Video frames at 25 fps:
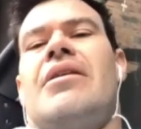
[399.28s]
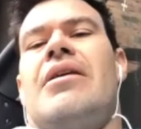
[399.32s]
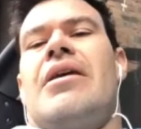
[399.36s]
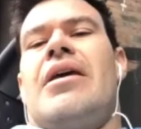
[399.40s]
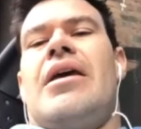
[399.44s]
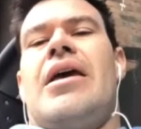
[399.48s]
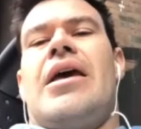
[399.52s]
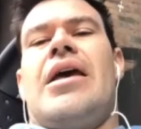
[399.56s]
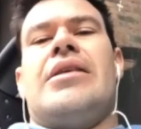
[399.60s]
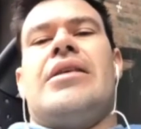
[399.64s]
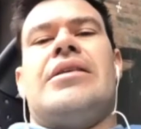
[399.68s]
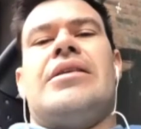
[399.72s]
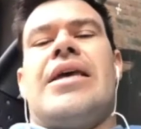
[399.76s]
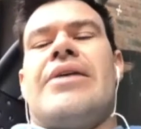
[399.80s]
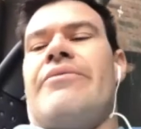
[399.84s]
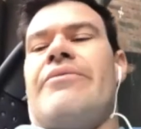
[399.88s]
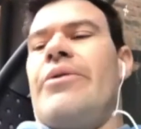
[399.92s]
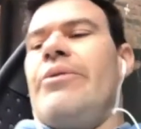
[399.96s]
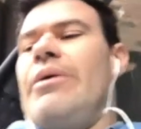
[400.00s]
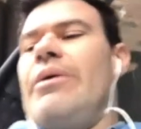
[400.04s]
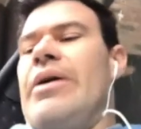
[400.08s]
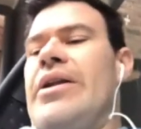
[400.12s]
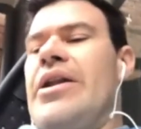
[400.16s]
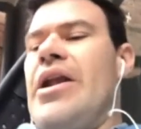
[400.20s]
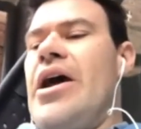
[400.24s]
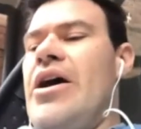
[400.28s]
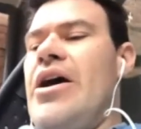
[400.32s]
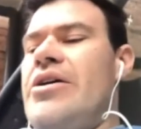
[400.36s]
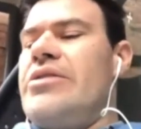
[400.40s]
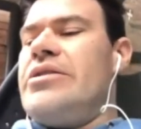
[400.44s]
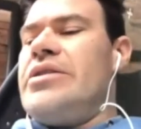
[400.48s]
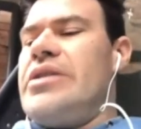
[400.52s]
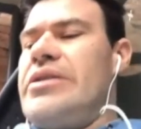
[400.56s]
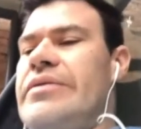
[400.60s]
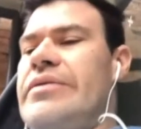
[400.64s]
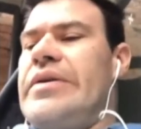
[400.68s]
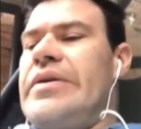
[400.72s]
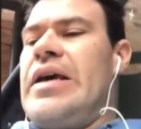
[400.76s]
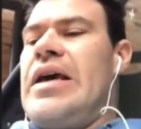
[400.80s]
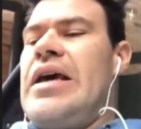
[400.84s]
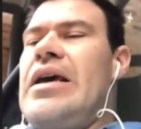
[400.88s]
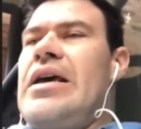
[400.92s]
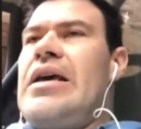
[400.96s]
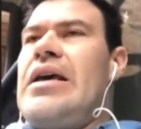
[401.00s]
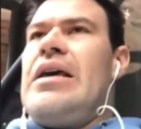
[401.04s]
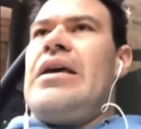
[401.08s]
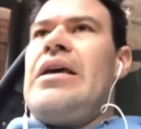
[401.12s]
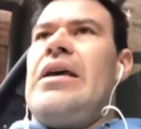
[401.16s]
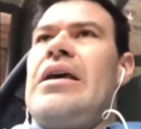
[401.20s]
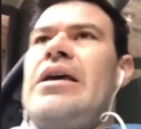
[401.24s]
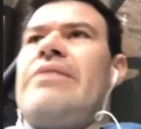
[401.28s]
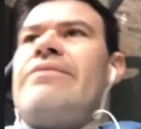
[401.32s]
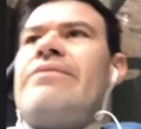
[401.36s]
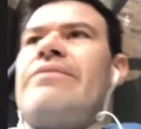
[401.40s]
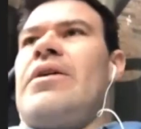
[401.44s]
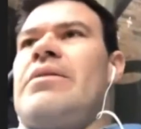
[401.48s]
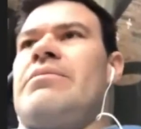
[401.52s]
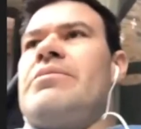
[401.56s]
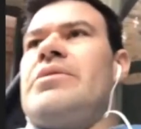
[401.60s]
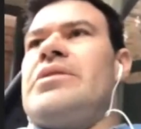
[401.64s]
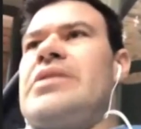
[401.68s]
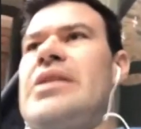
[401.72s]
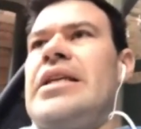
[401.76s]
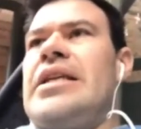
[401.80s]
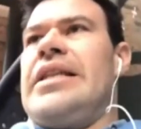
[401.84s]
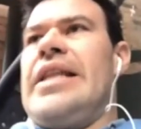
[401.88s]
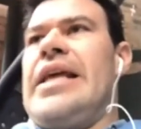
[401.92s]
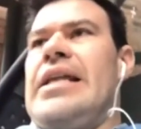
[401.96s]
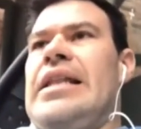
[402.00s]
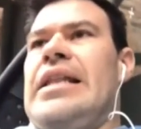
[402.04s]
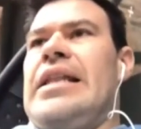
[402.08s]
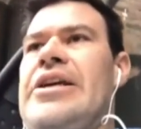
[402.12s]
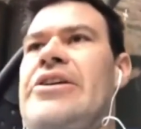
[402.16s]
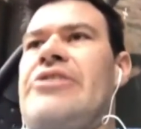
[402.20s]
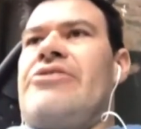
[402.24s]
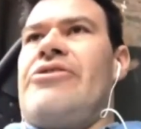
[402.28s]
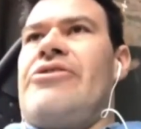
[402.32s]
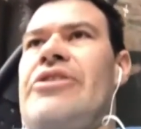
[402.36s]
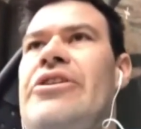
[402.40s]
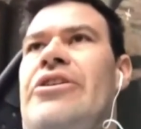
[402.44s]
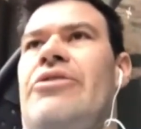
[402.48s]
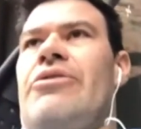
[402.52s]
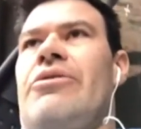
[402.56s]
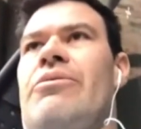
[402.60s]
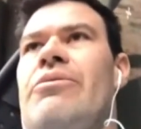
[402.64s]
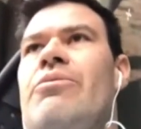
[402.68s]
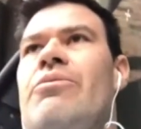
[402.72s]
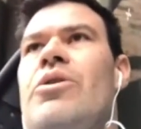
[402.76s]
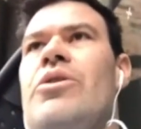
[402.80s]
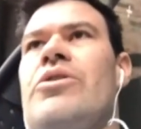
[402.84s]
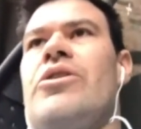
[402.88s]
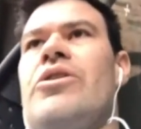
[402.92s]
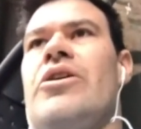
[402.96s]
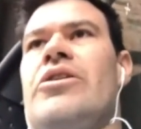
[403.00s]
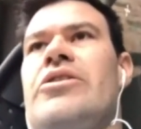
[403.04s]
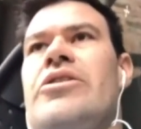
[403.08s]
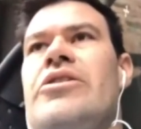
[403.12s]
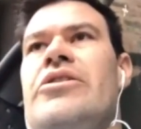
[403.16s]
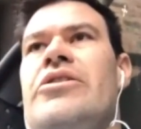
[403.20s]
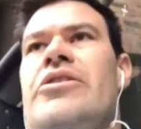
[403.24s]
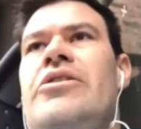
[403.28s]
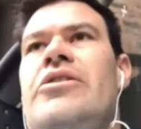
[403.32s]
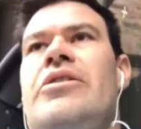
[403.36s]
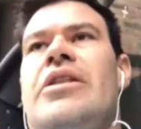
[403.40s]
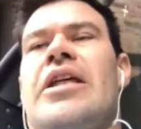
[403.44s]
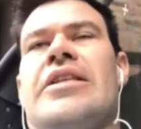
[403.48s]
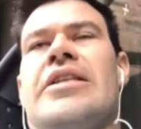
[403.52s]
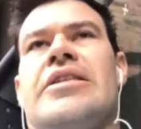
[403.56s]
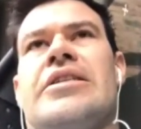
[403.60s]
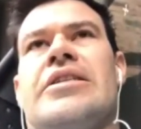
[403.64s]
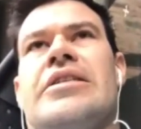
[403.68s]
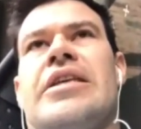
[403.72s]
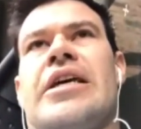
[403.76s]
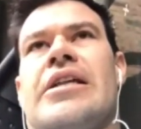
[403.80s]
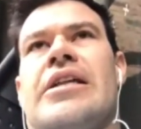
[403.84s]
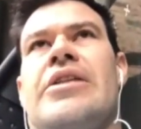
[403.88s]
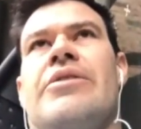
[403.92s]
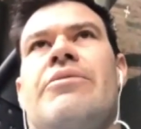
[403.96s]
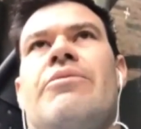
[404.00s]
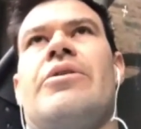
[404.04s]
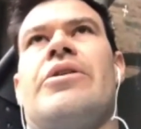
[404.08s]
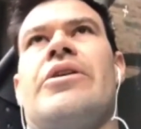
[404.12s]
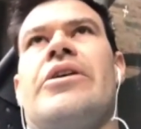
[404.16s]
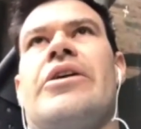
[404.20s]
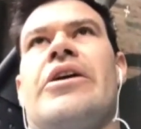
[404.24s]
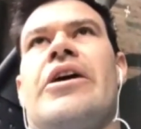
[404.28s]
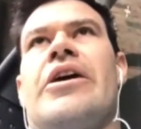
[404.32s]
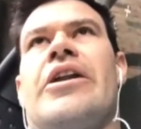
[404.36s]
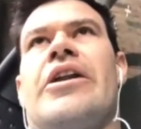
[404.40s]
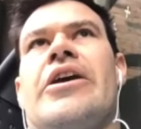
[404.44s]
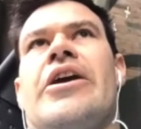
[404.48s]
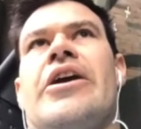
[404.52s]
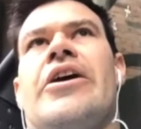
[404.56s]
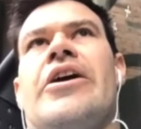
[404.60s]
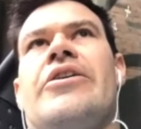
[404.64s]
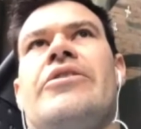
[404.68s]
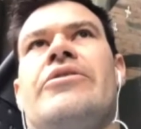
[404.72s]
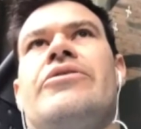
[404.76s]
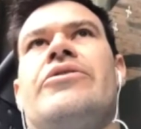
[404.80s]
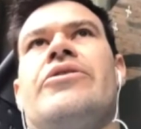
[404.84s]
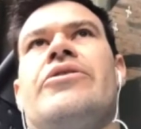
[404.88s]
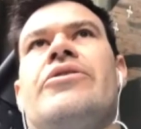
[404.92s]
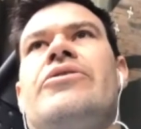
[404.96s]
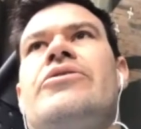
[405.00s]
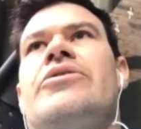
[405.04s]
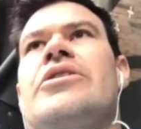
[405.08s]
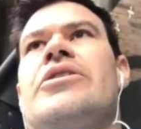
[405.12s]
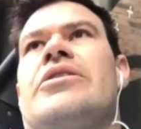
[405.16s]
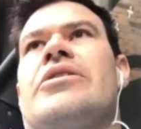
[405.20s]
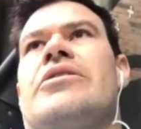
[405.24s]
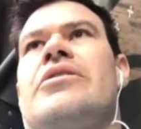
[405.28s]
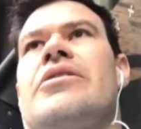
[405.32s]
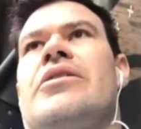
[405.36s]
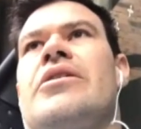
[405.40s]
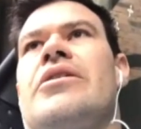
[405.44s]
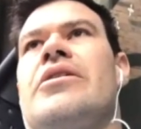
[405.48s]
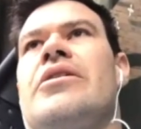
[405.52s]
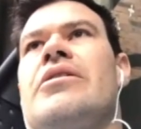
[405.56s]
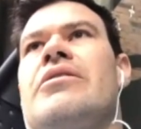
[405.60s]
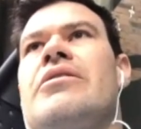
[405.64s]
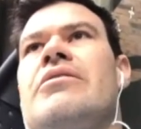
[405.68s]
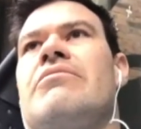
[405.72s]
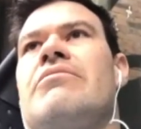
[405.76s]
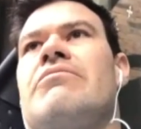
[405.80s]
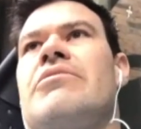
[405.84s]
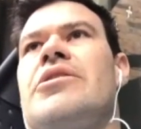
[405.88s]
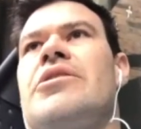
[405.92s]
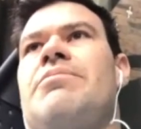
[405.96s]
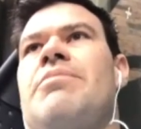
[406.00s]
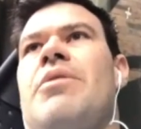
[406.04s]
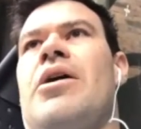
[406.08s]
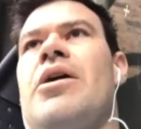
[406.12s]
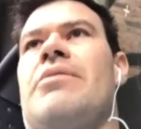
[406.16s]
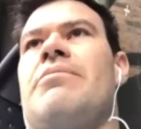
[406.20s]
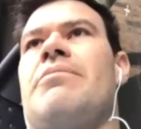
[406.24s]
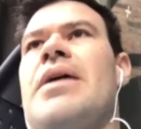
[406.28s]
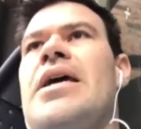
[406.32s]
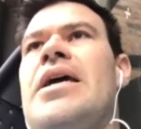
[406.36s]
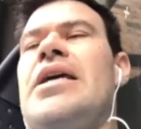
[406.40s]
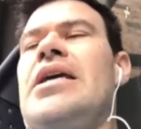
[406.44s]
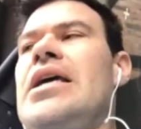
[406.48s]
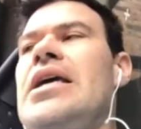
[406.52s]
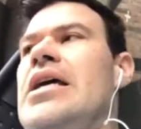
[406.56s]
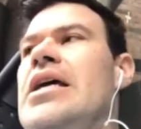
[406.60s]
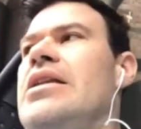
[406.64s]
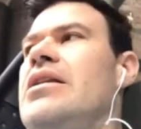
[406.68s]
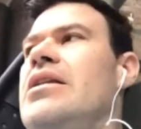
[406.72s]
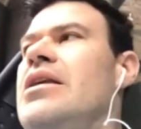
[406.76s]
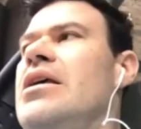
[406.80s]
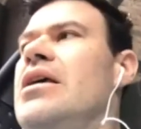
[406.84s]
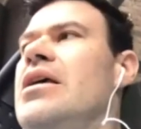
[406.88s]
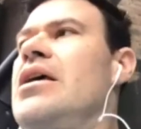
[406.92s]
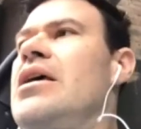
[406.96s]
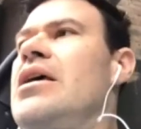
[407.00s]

as everyone knows, if I'm sitting there lecturing you on what not to do, that's exactly what you're going to go do just to spite me. And